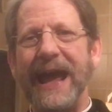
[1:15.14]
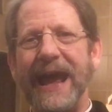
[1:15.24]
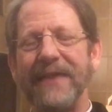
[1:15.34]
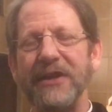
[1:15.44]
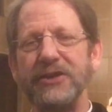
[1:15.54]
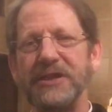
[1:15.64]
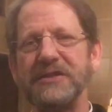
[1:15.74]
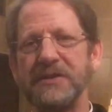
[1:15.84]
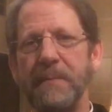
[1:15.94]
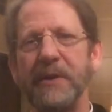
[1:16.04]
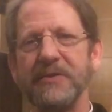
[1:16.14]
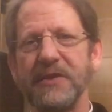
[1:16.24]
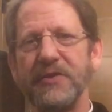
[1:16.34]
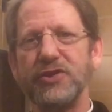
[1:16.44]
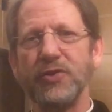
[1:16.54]
And then Jesus appears
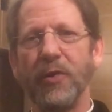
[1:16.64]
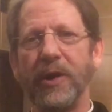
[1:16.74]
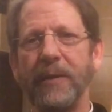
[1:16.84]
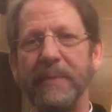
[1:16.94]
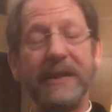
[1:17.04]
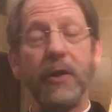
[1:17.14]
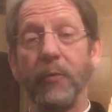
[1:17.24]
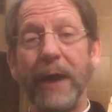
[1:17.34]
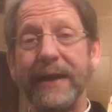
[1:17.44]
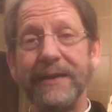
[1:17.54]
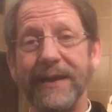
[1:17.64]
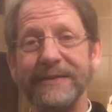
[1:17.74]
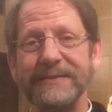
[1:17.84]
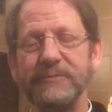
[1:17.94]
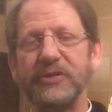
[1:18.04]
on the shore, but they don't
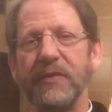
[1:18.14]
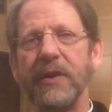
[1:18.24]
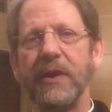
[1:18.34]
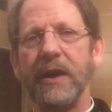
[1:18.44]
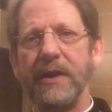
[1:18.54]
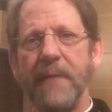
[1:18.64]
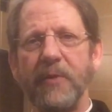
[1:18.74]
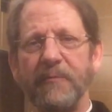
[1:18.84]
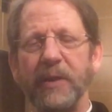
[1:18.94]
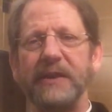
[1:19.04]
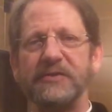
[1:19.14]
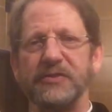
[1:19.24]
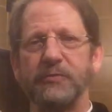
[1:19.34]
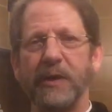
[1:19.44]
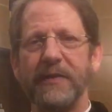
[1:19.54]
recognize him. So there are a number of
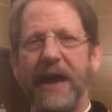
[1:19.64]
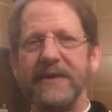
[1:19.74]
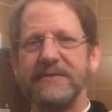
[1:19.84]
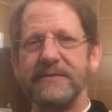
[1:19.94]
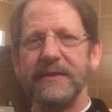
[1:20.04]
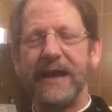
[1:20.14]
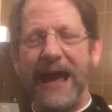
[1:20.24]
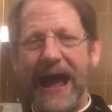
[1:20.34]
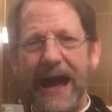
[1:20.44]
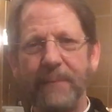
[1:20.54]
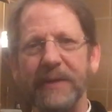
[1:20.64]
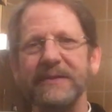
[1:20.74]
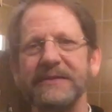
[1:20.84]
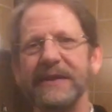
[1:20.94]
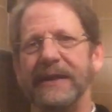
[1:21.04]
places where that
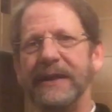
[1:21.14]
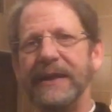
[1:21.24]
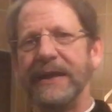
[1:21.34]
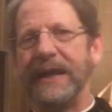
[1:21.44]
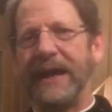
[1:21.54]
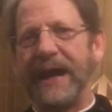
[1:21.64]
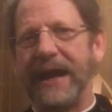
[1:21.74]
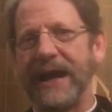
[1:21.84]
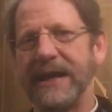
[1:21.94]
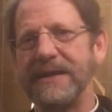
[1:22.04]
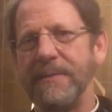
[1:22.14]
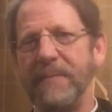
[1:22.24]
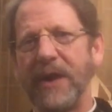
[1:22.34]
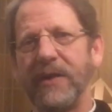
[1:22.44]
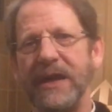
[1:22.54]
happens. And
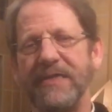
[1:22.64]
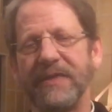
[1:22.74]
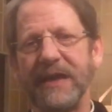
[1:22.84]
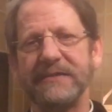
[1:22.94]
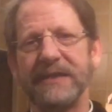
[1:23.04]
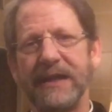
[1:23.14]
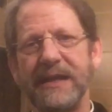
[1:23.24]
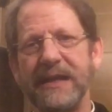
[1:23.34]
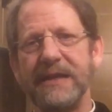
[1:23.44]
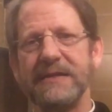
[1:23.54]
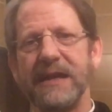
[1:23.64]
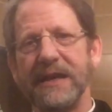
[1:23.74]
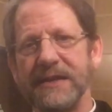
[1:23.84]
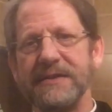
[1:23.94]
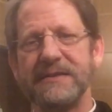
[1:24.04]
Mary thinks that he
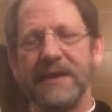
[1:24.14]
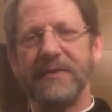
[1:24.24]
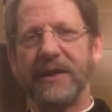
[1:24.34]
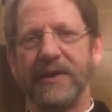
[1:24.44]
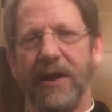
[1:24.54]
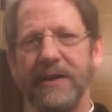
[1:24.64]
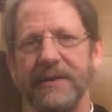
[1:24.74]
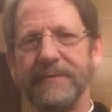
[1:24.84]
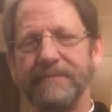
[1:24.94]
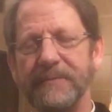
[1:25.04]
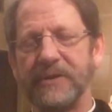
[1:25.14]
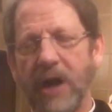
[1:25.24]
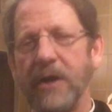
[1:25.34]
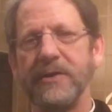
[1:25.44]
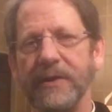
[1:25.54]
is the
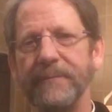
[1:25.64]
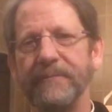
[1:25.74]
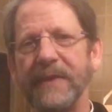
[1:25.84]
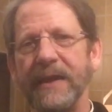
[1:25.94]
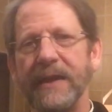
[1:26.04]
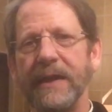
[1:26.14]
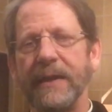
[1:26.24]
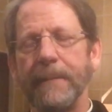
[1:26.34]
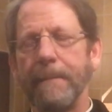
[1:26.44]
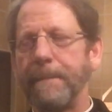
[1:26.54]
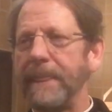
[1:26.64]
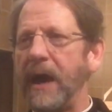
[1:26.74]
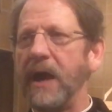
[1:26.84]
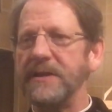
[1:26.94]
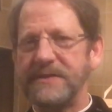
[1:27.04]
gardener
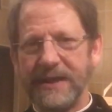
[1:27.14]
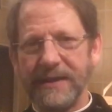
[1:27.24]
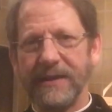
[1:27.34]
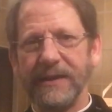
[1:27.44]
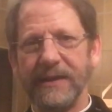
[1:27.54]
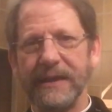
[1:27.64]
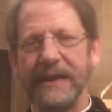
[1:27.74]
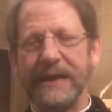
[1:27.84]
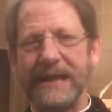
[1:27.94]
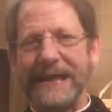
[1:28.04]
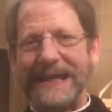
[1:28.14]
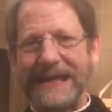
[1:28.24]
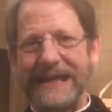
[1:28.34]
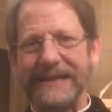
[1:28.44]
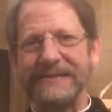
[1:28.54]
until
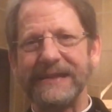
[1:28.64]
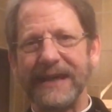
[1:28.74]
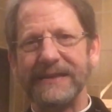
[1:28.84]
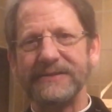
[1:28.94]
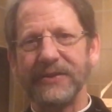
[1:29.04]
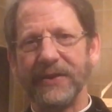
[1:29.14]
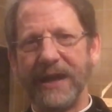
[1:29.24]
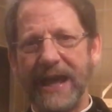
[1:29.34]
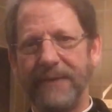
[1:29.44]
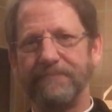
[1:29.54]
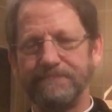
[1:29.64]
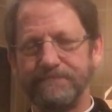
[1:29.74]
he says her name.